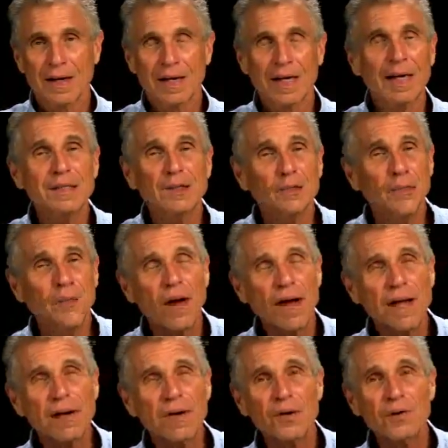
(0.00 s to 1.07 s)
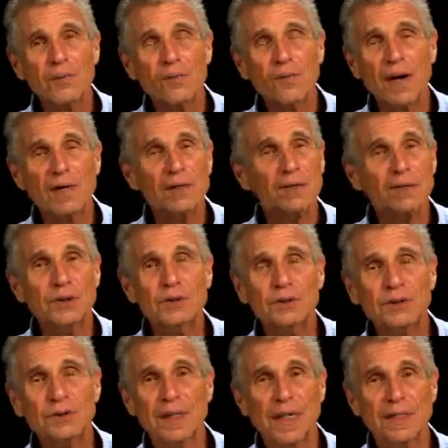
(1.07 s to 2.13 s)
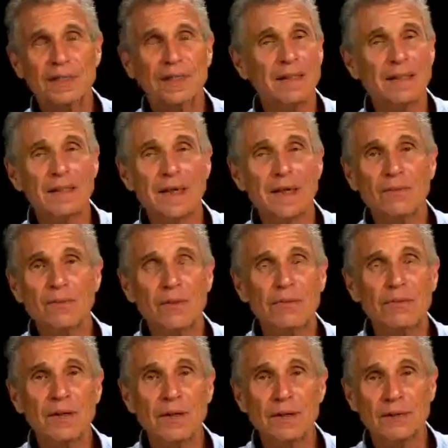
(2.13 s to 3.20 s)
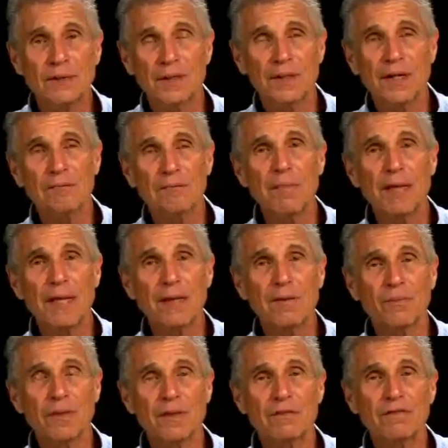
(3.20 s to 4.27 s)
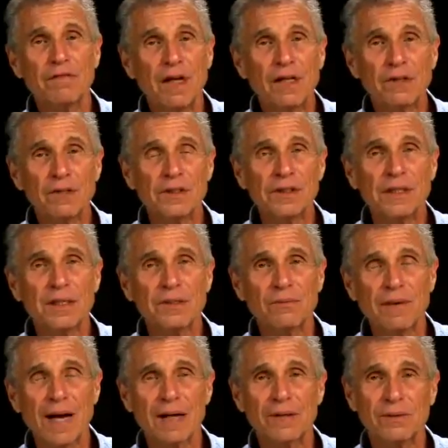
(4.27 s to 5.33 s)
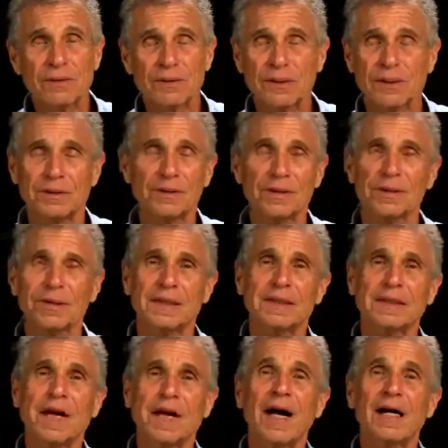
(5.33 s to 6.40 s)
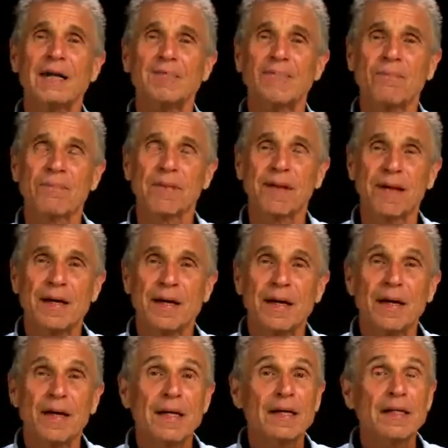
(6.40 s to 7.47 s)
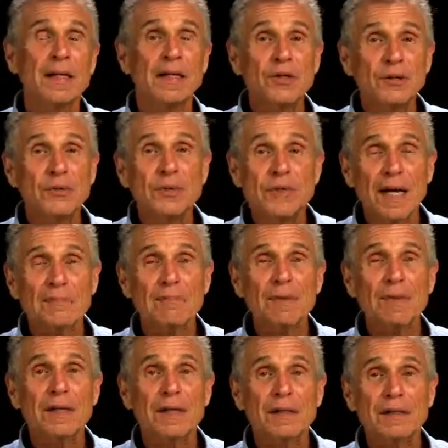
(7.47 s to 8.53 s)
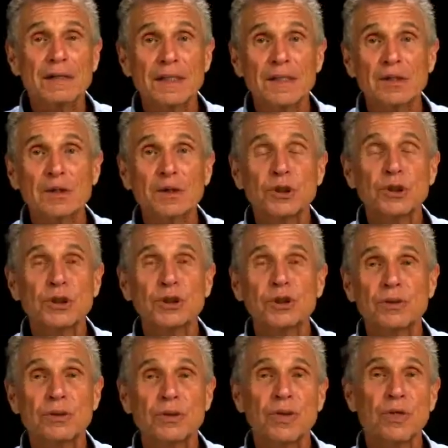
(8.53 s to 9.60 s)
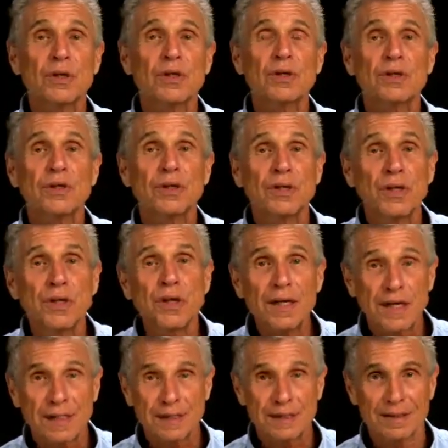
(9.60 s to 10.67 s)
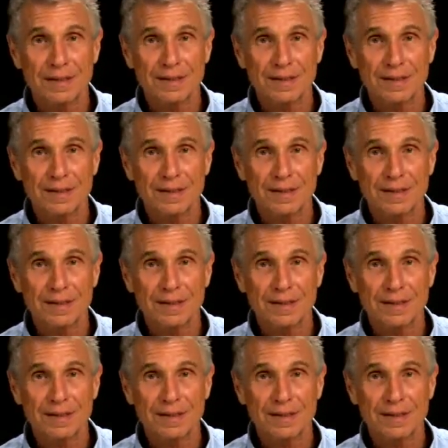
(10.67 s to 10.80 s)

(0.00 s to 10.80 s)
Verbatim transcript: and I said, why, are, you, why don't you do like the young women do, the young men with the feathers and the rattles? And she says, ah, they do that because they're still learning.